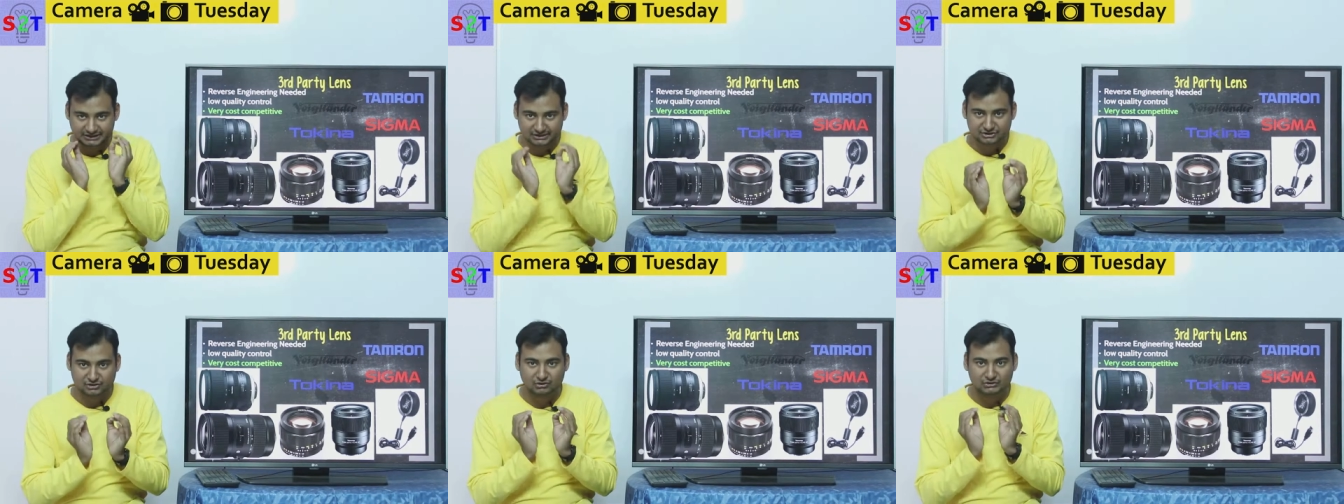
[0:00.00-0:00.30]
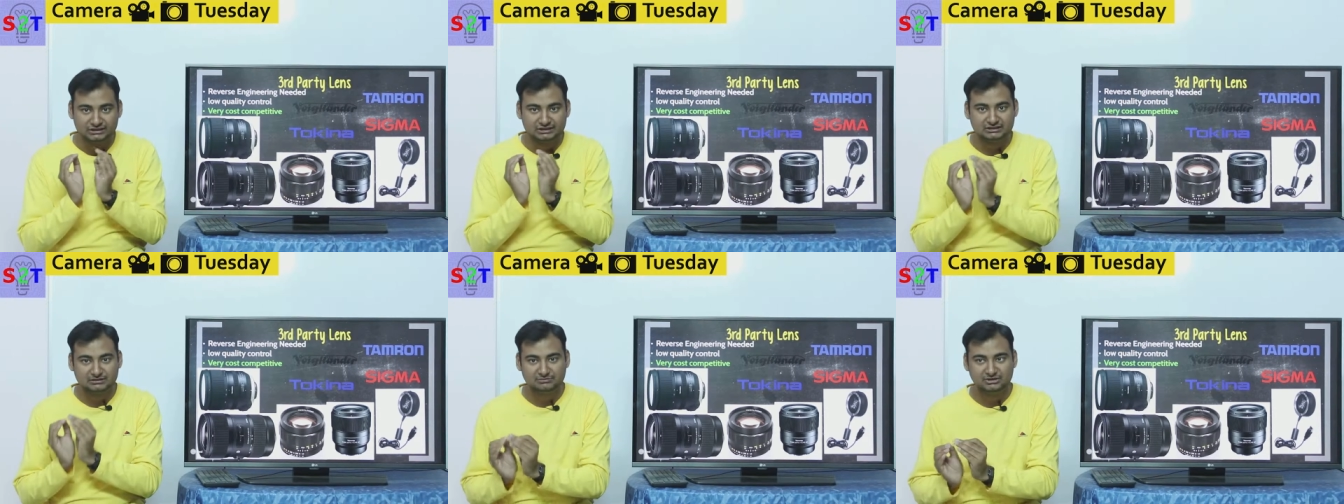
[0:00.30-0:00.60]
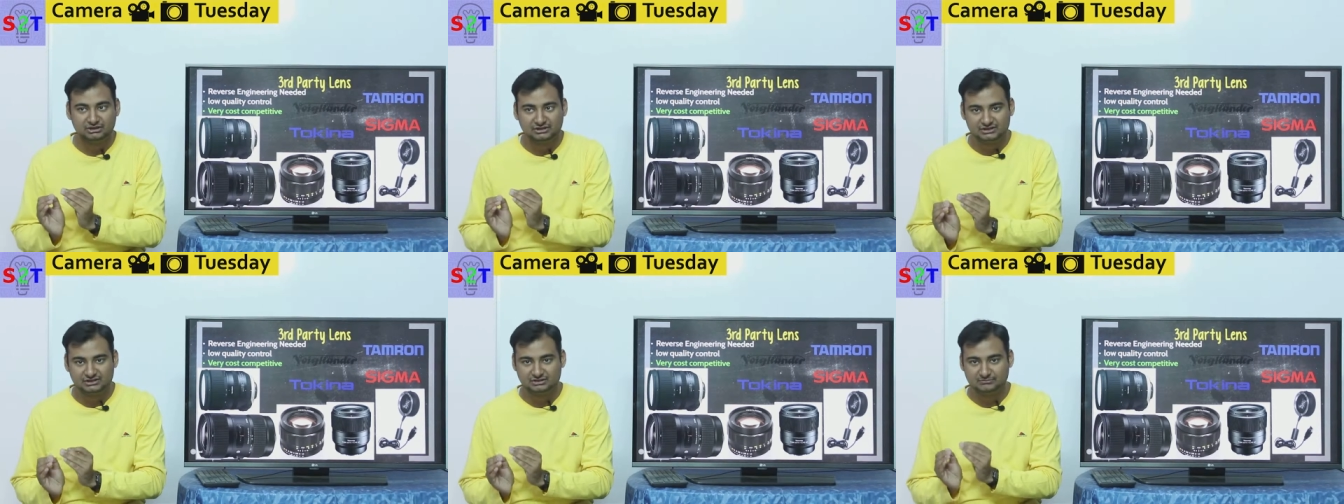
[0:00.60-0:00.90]
electronic
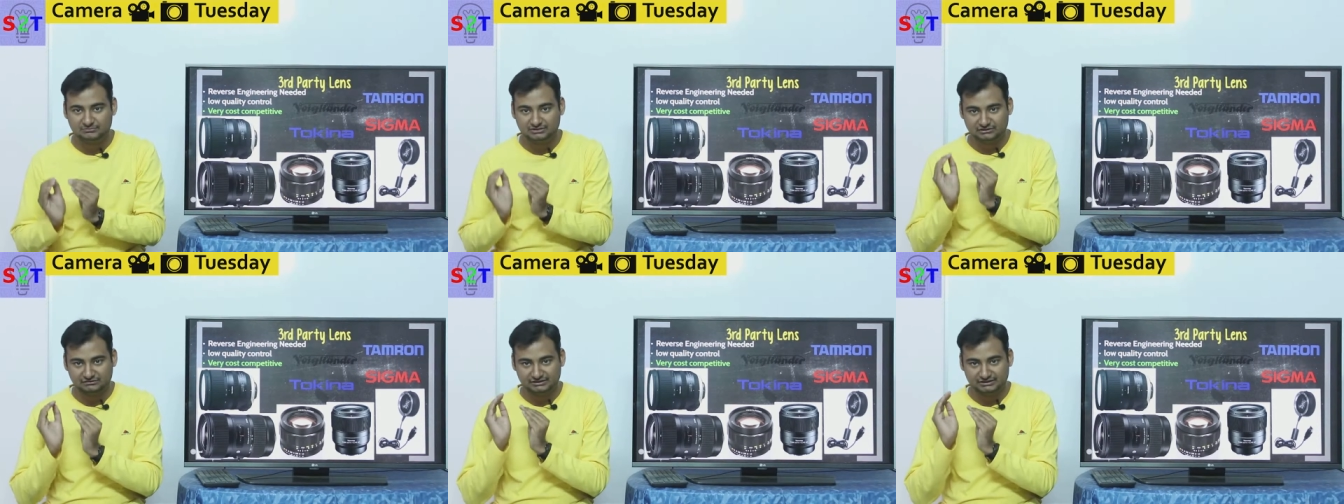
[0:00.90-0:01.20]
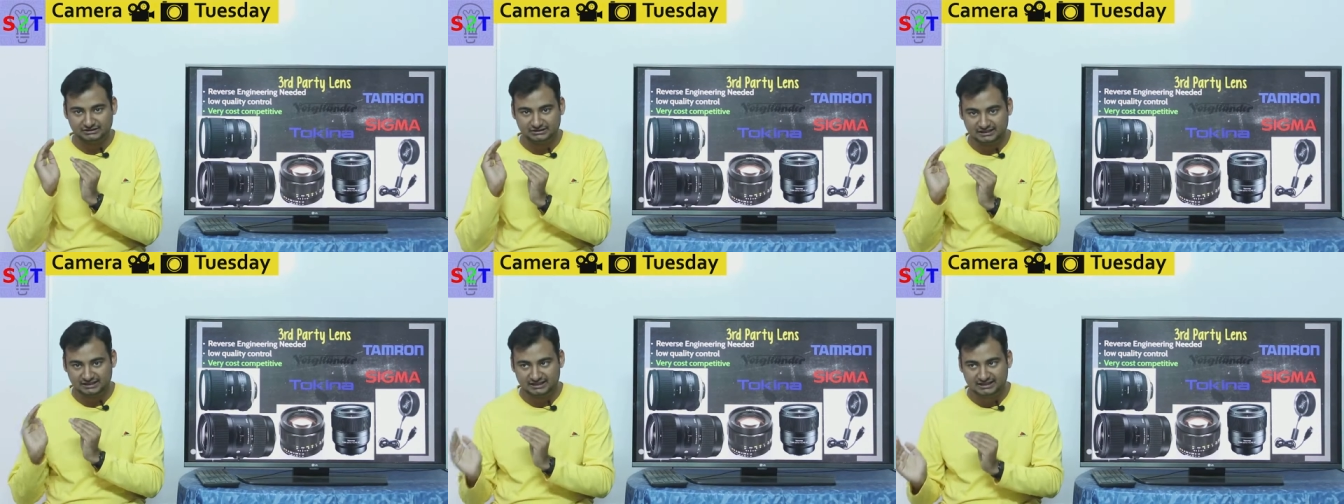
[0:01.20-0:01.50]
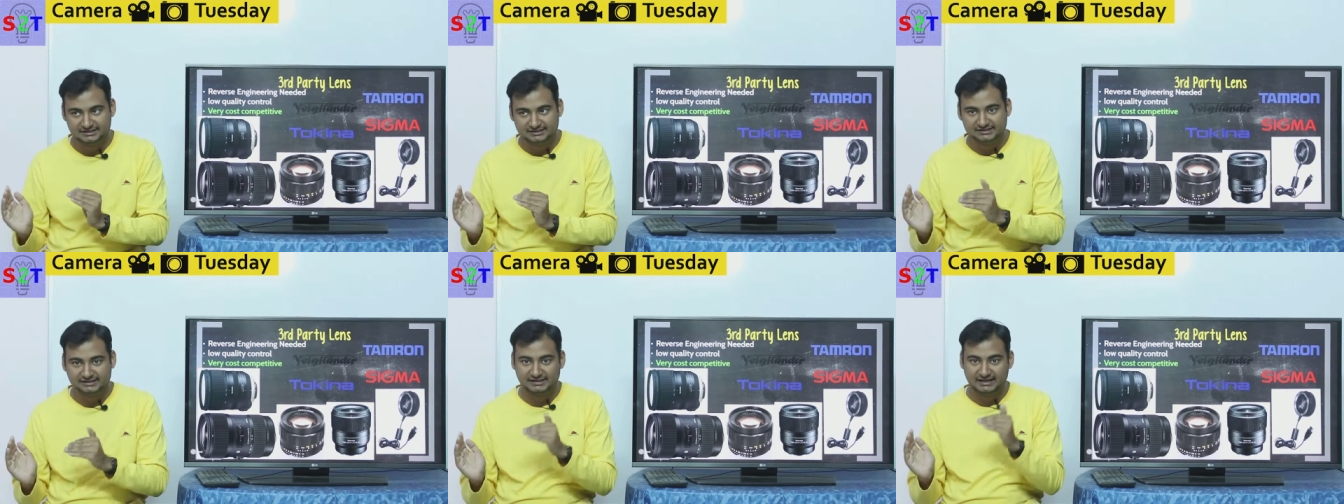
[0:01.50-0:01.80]
communication between the
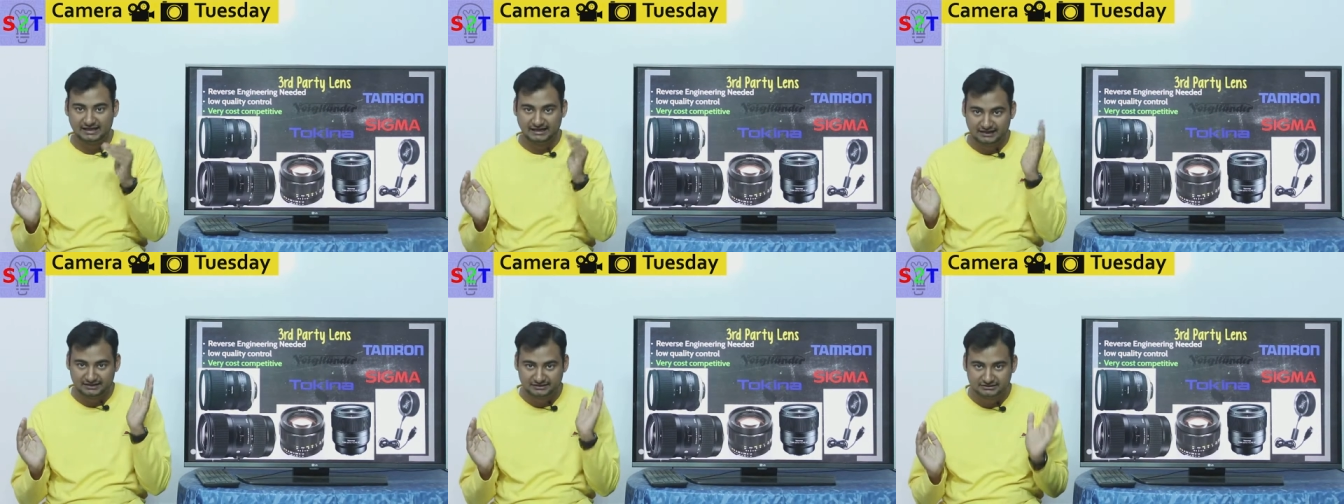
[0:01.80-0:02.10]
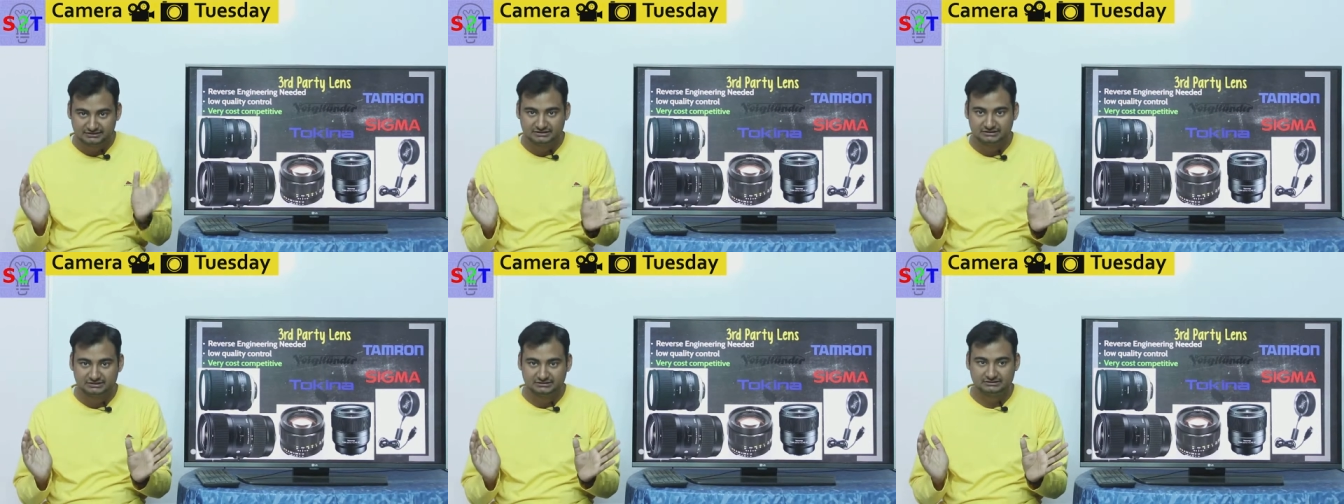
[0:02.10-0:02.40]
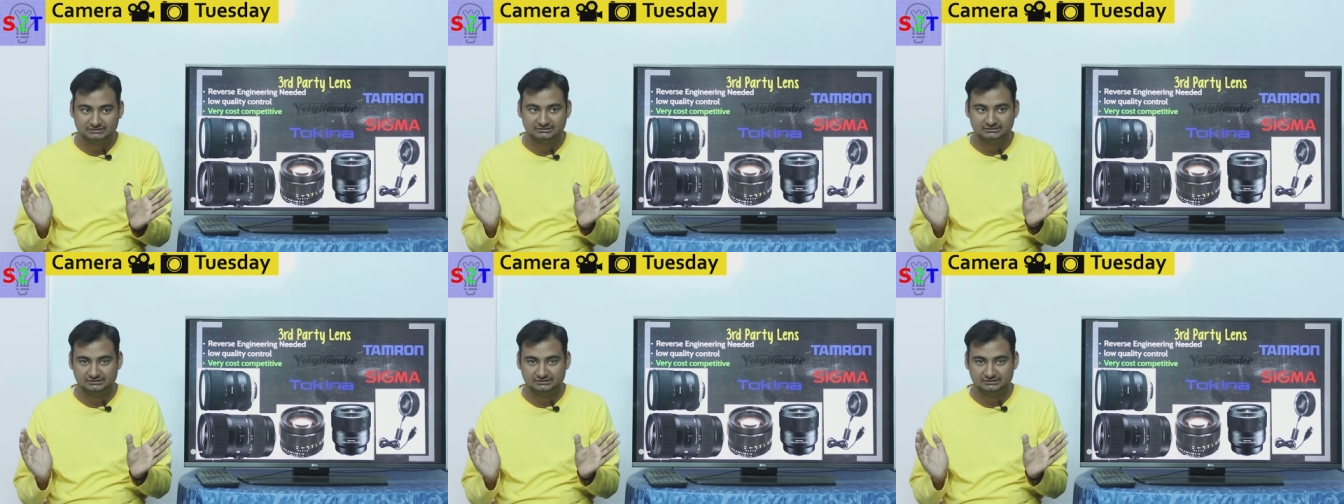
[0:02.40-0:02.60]
lens and the